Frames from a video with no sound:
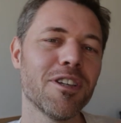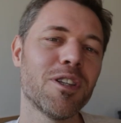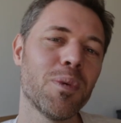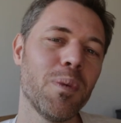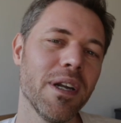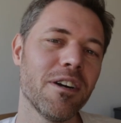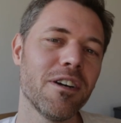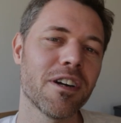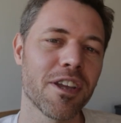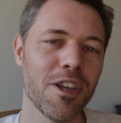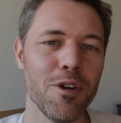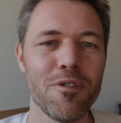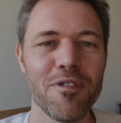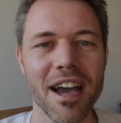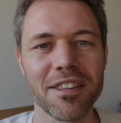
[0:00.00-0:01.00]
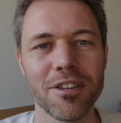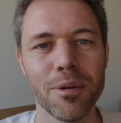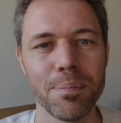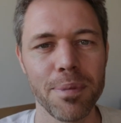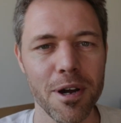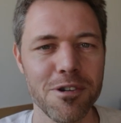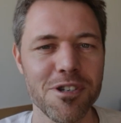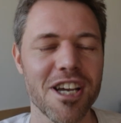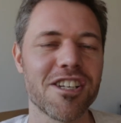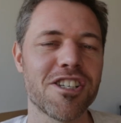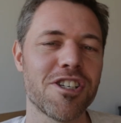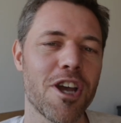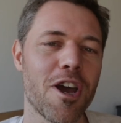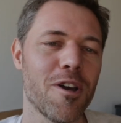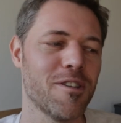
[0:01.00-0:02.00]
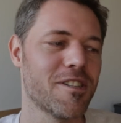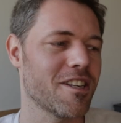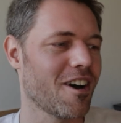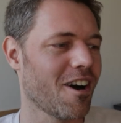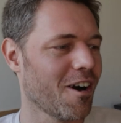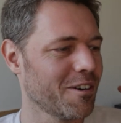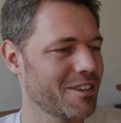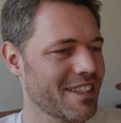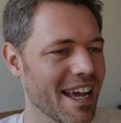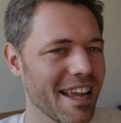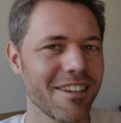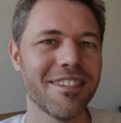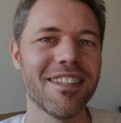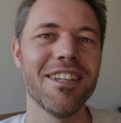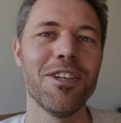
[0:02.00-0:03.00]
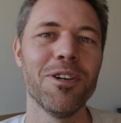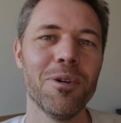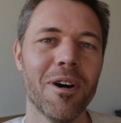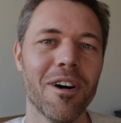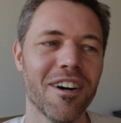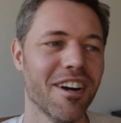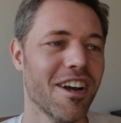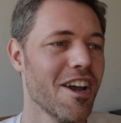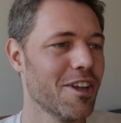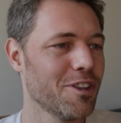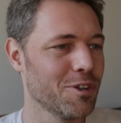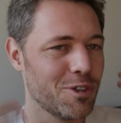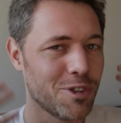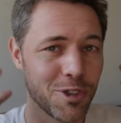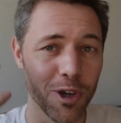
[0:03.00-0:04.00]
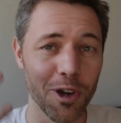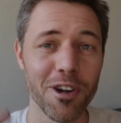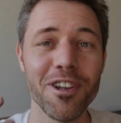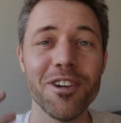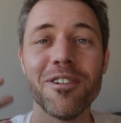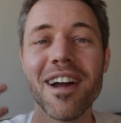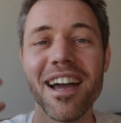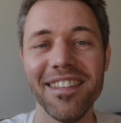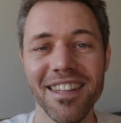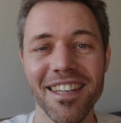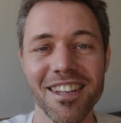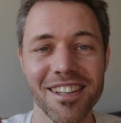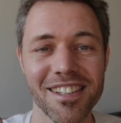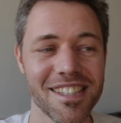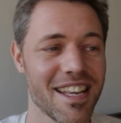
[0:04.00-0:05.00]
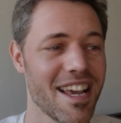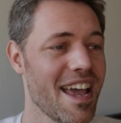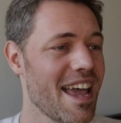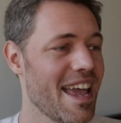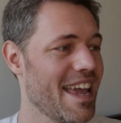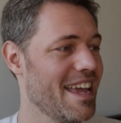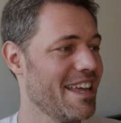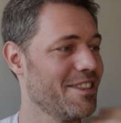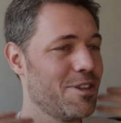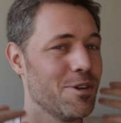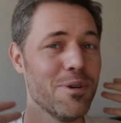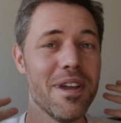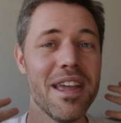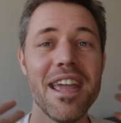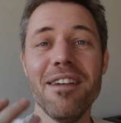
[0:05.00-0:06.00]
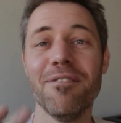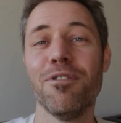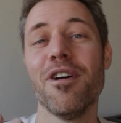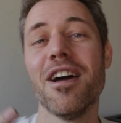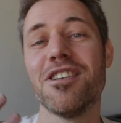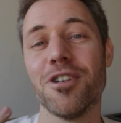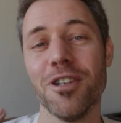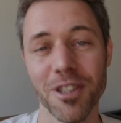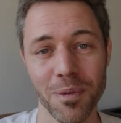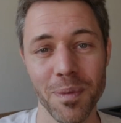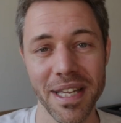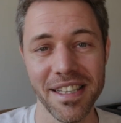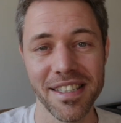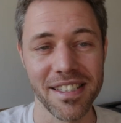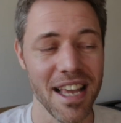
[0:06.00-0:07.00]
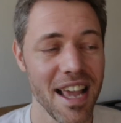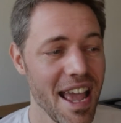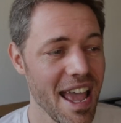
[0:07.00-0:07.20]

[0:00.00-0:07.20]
the Twitter Q Factor project shows how talented you are to turn your ideas into influential tweets.